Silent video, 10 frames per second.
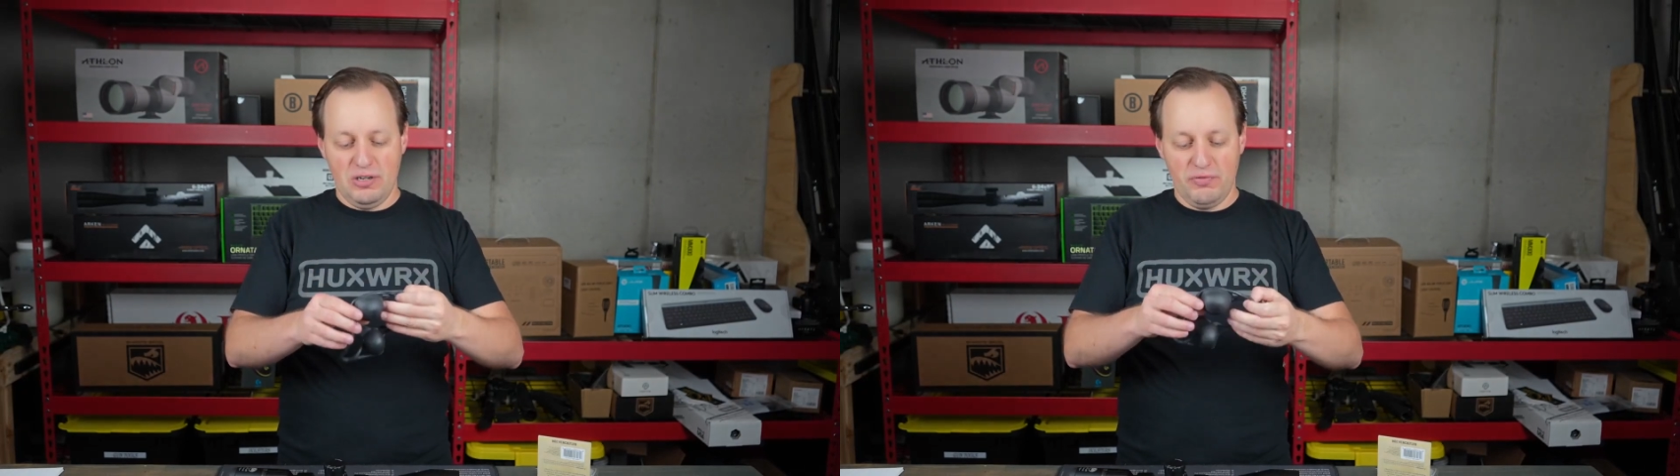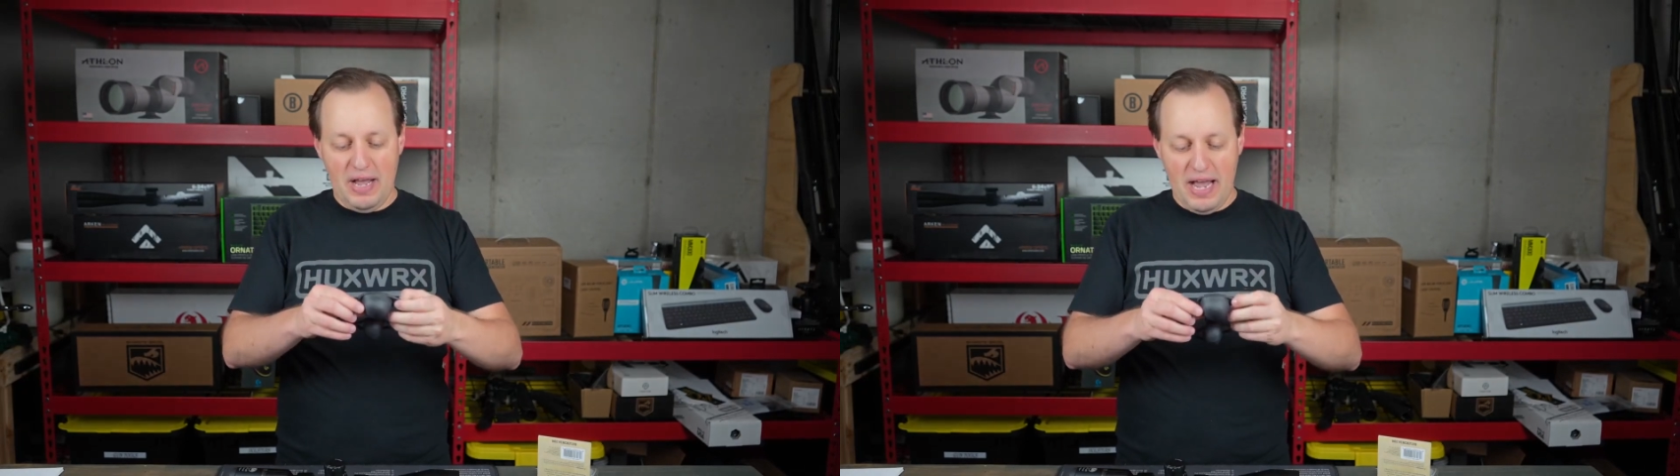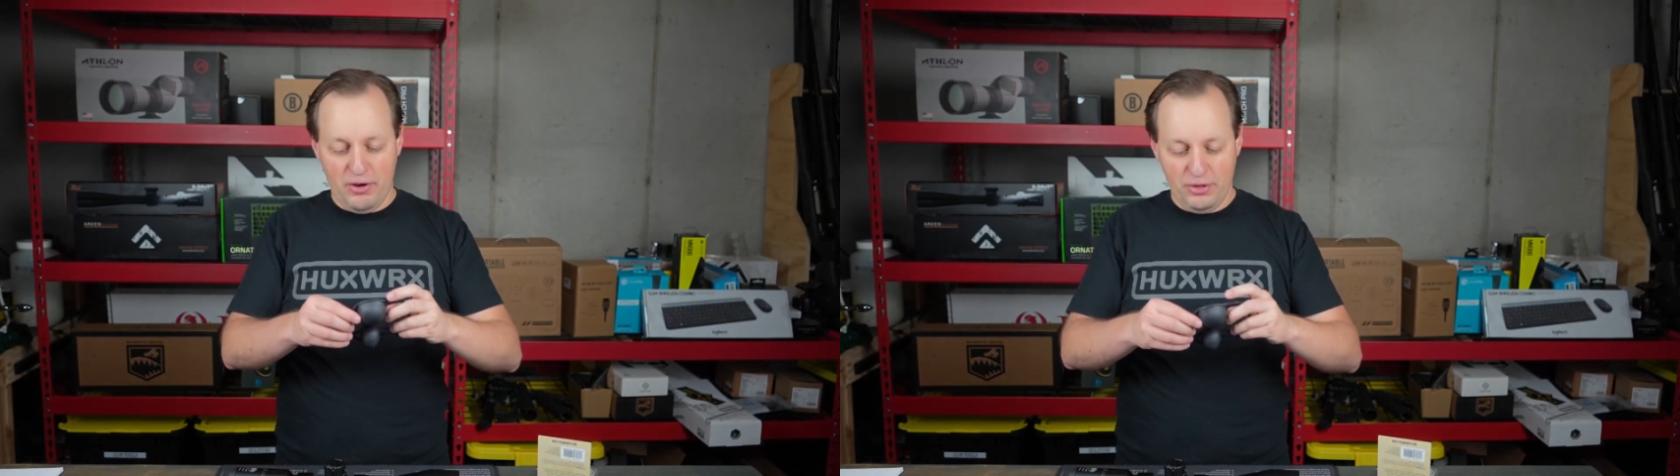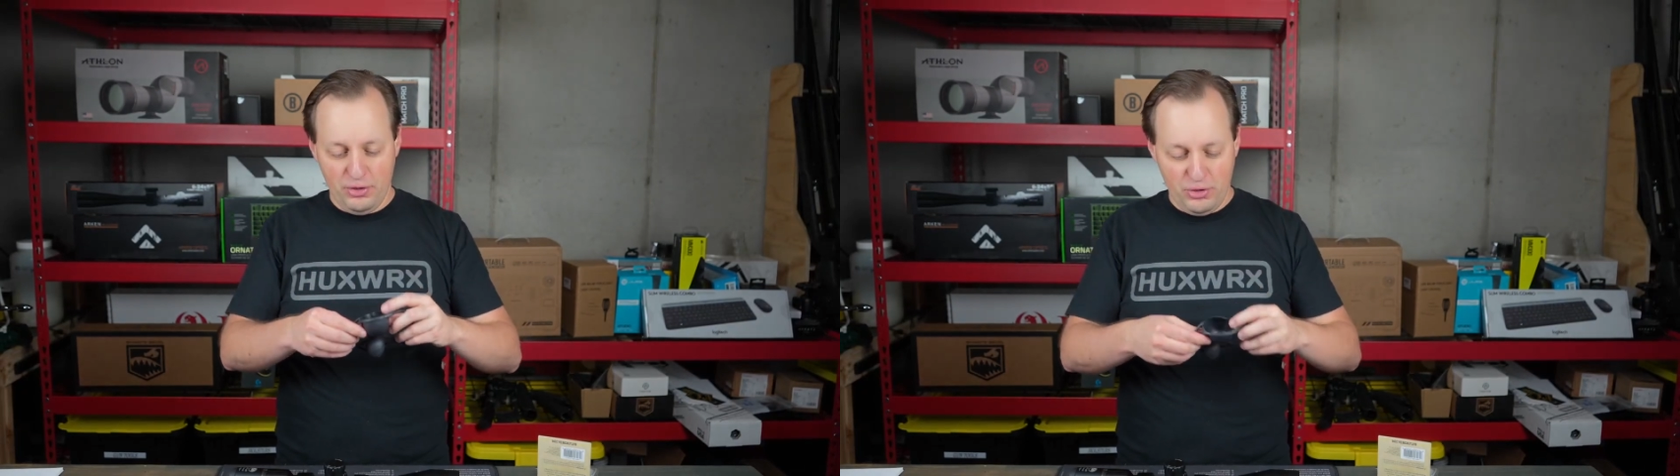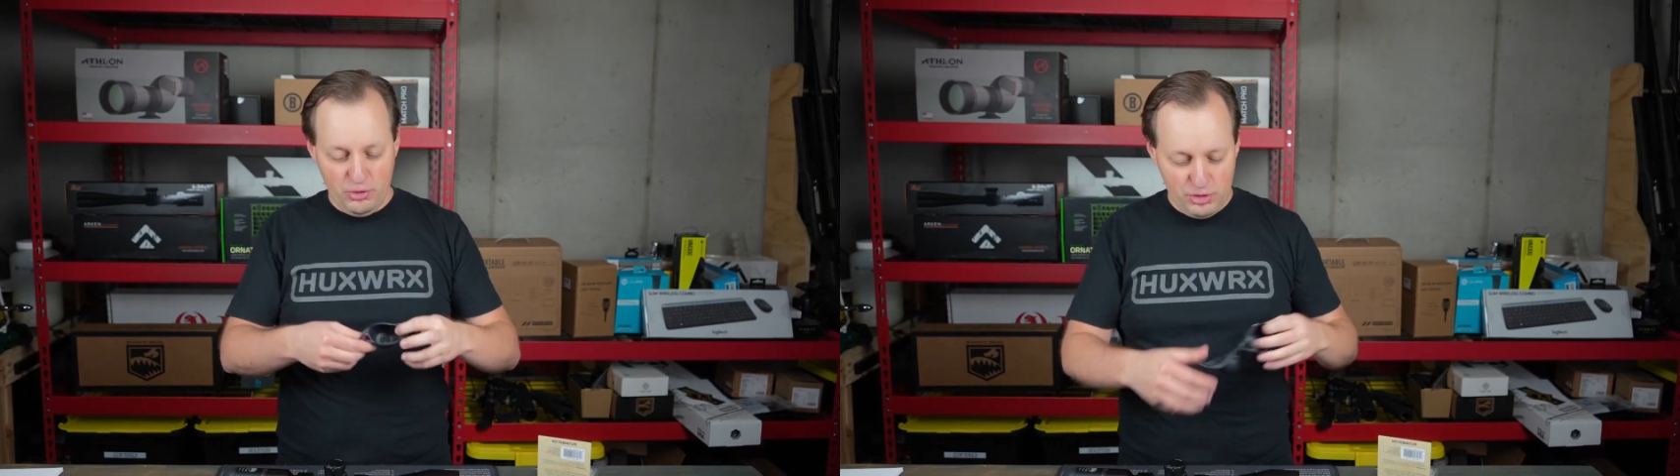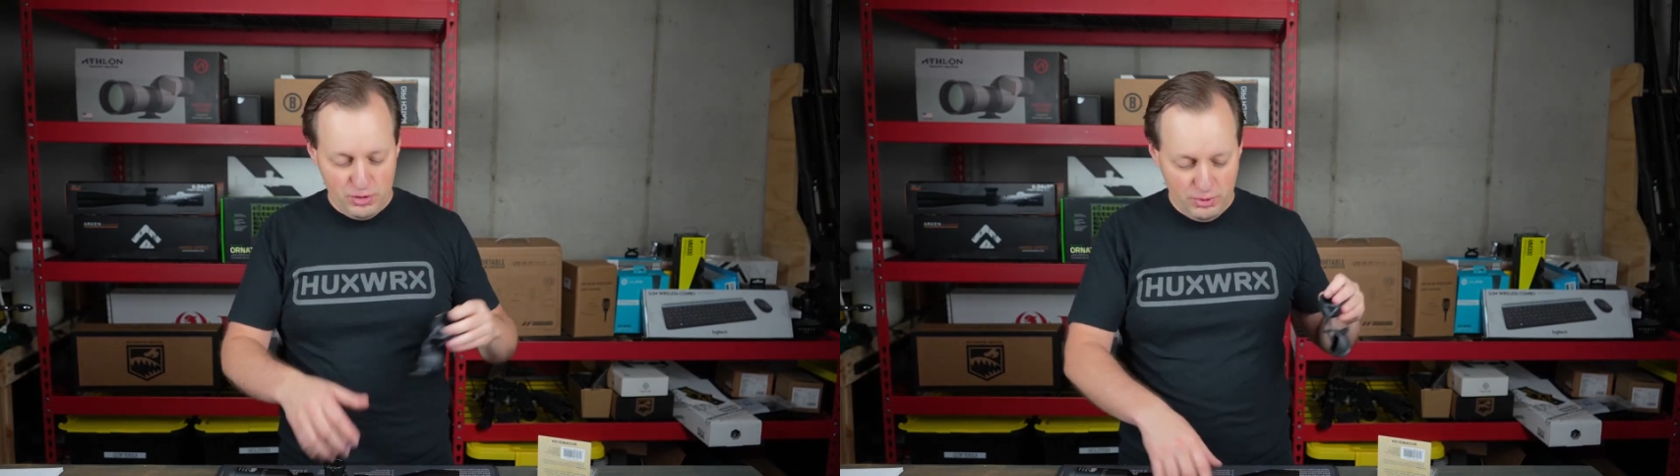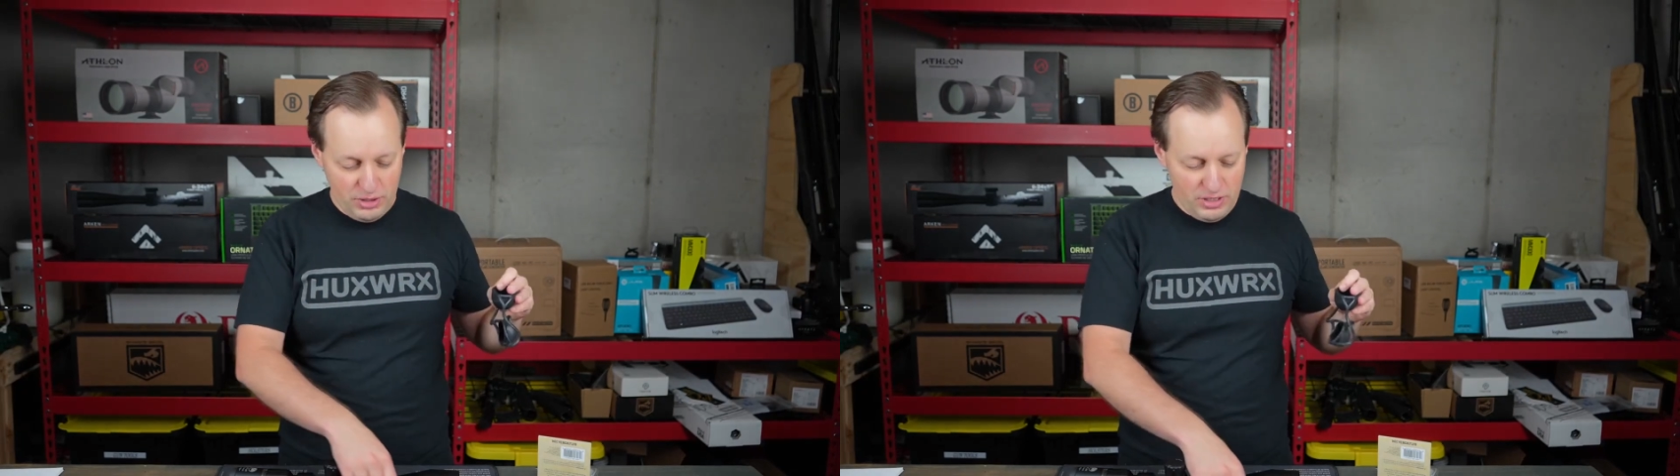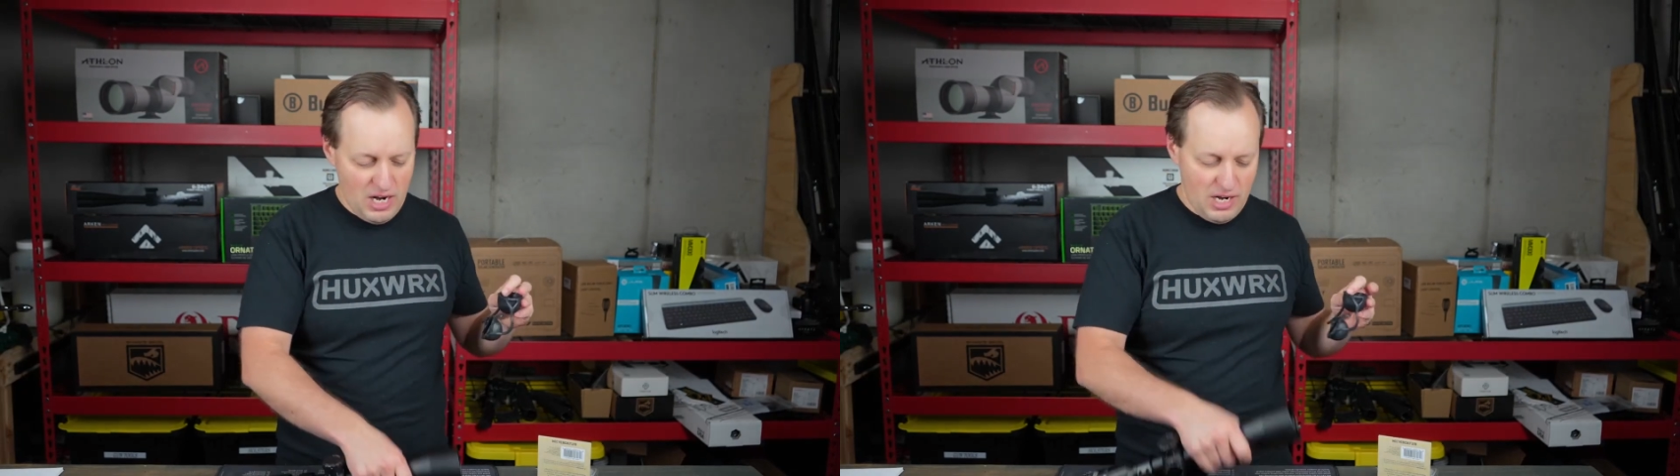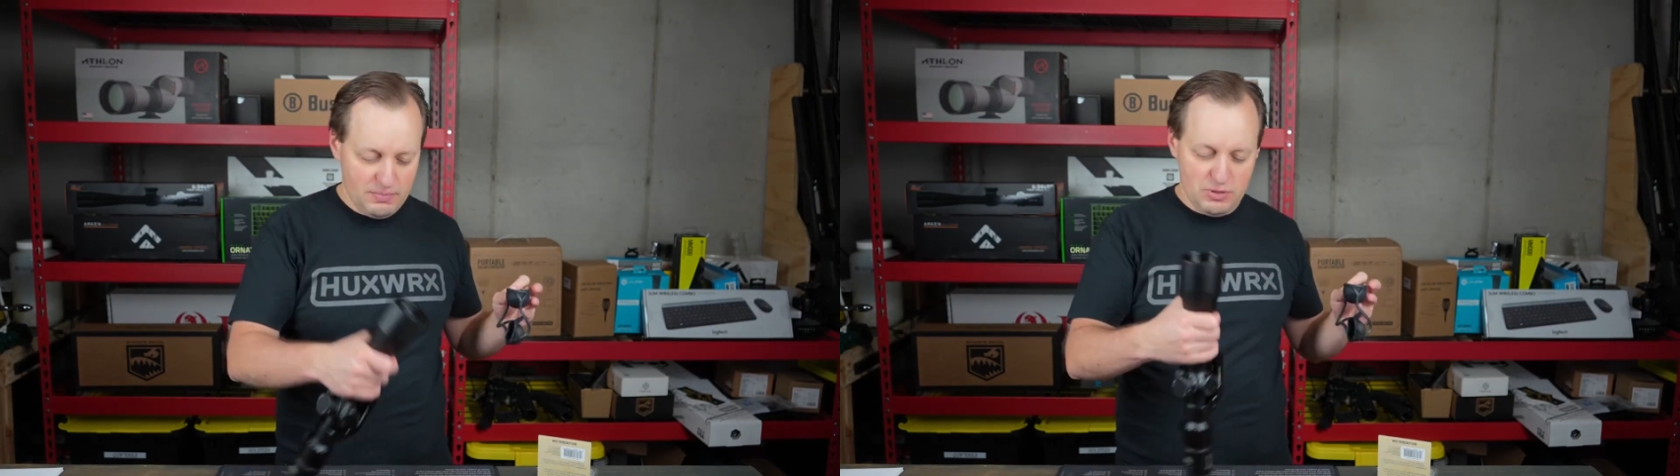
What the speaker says: of how you're going to put it on.